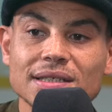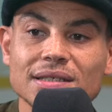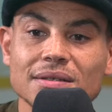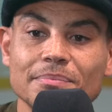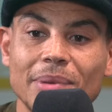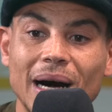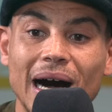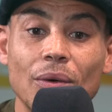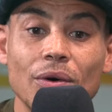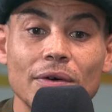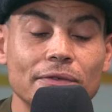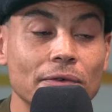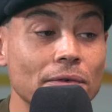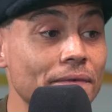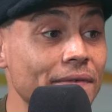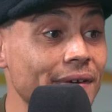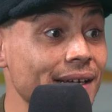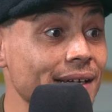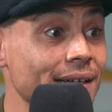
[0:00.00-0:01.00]
is a powerful
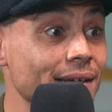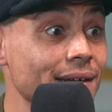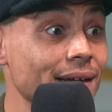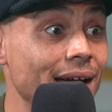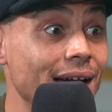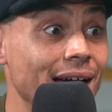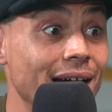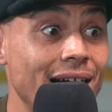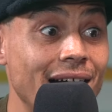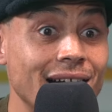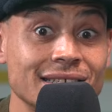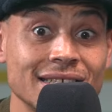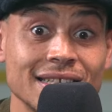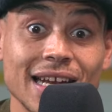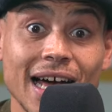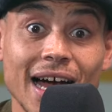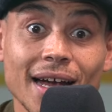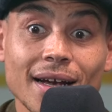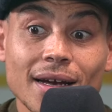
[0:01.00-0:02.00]
thing,
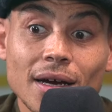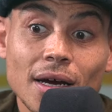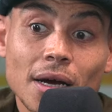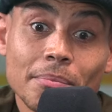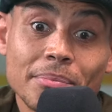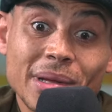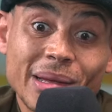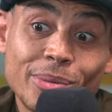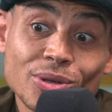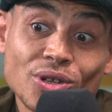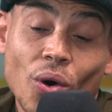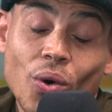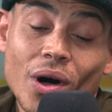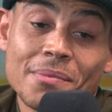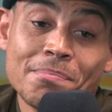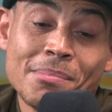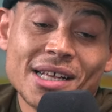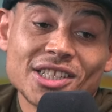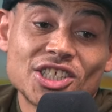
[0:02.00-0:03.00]
and like people don't
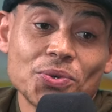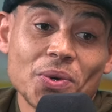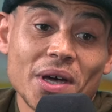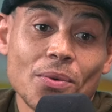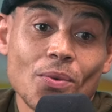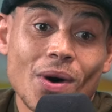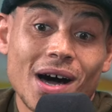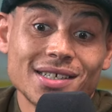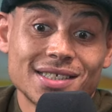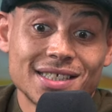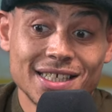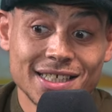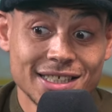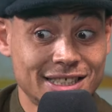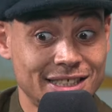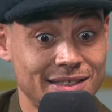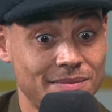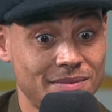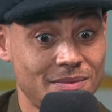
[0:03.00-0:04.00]
admit to it whilst
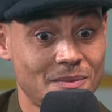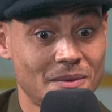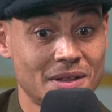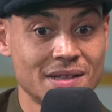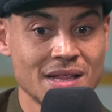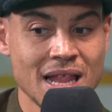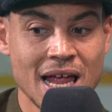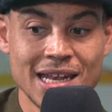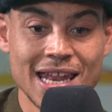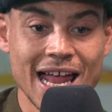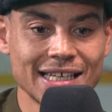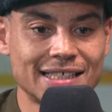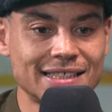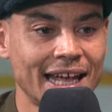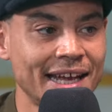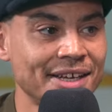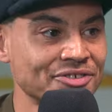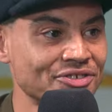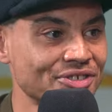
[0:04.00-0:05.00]
it's less
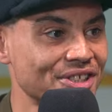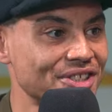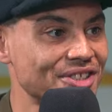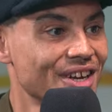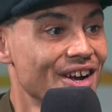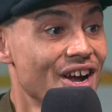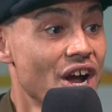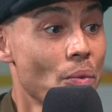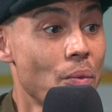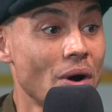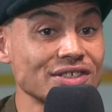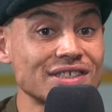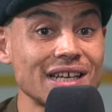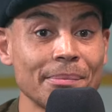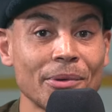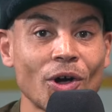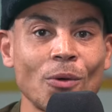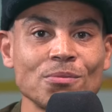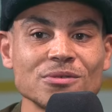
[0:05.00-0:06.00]
dangerous. Once
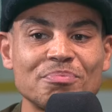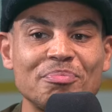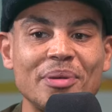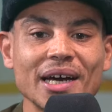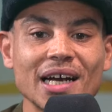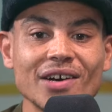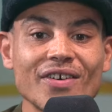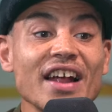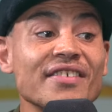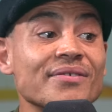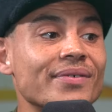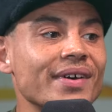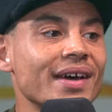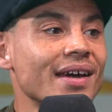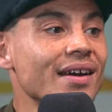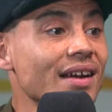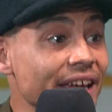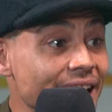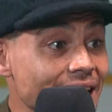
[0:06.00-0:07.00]
that becomes bitter
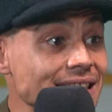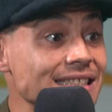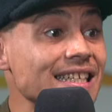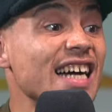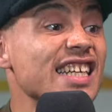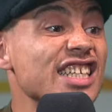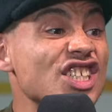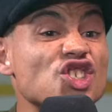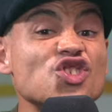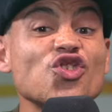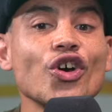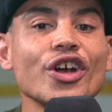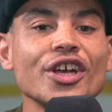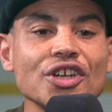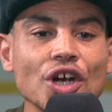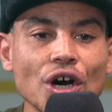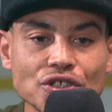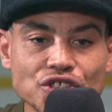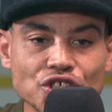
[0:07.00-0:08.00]
envy, it can start
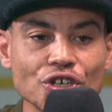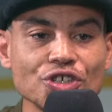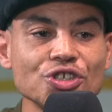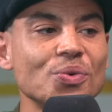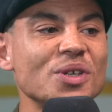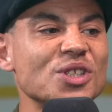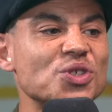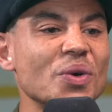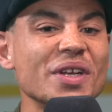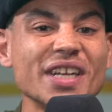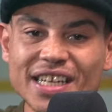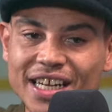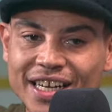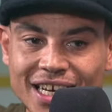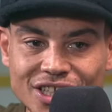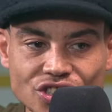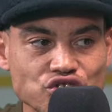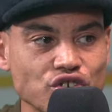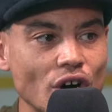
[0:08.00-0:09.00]
destroying you, turn you into an
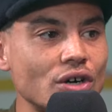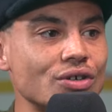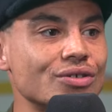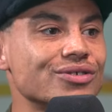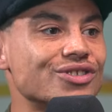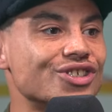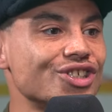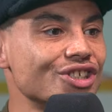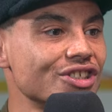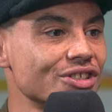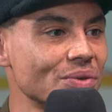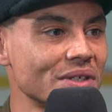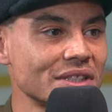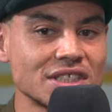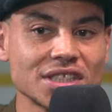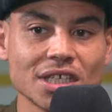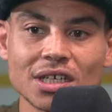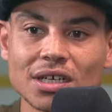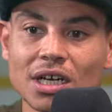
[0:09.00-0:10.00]
internet troll,
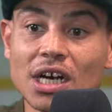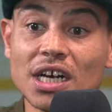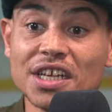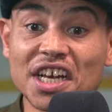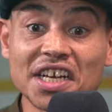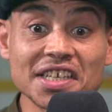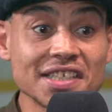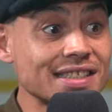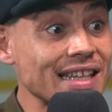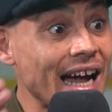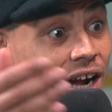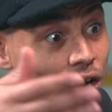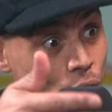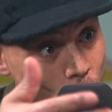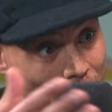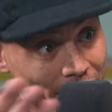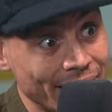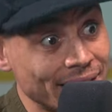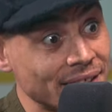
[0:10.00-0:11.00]
you can start
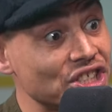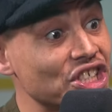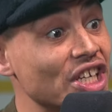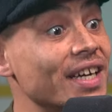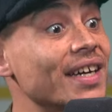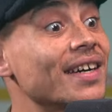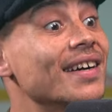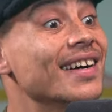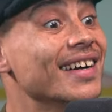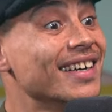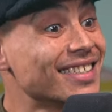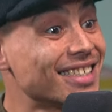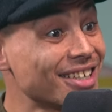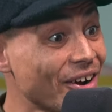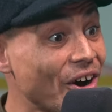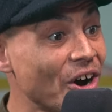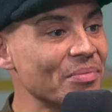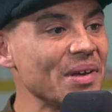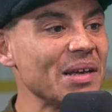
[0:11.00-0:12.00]
quitting shit. Do you
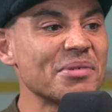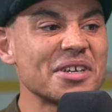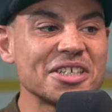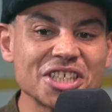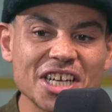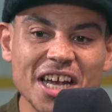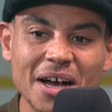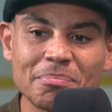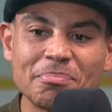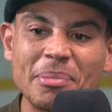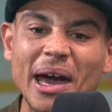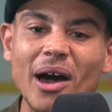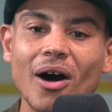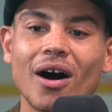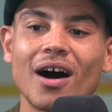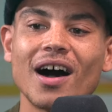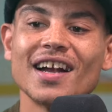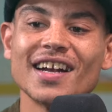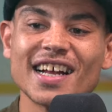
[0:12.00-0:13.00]
know what I mean? Because you get
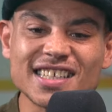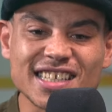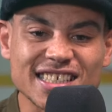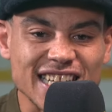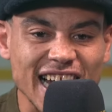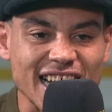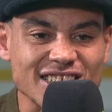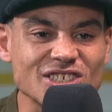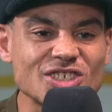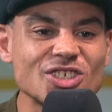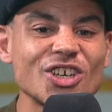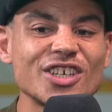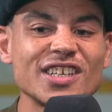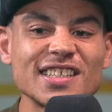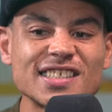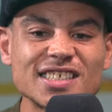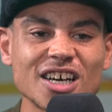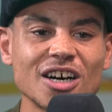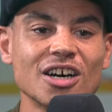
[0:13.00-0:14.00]
bitter, and then you start to turn
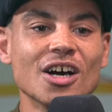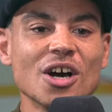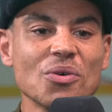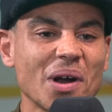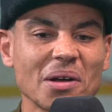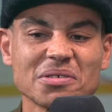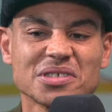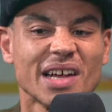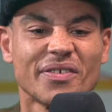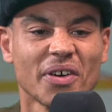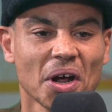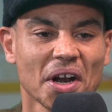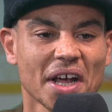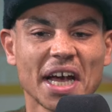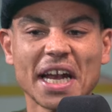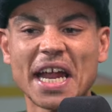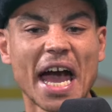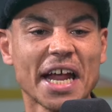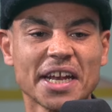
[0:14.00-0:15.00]
into, well, I was never going to
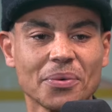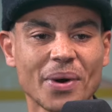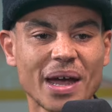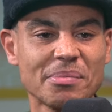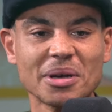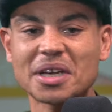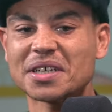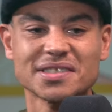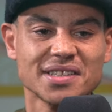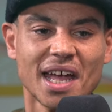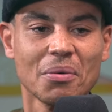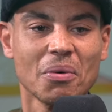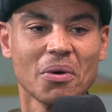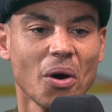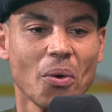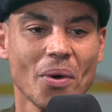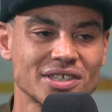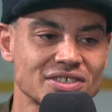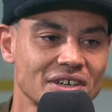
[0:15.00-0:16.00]
get it anyway because they were
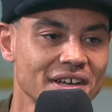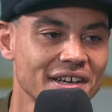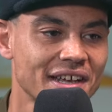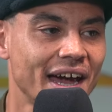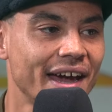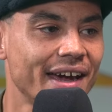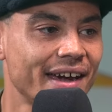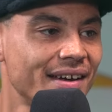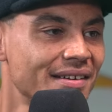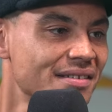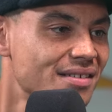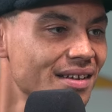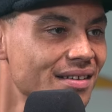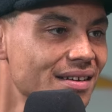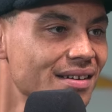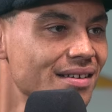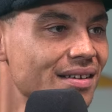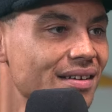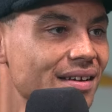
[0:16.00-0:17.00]
always going to get
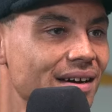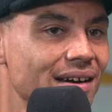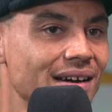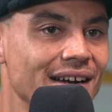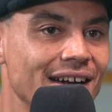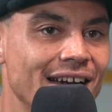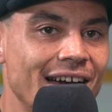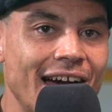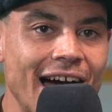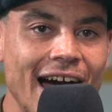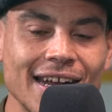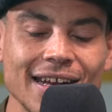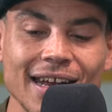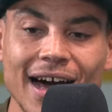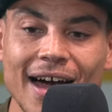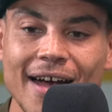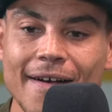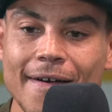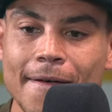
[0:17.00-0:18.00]
it. And
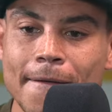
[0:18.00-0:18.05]
like,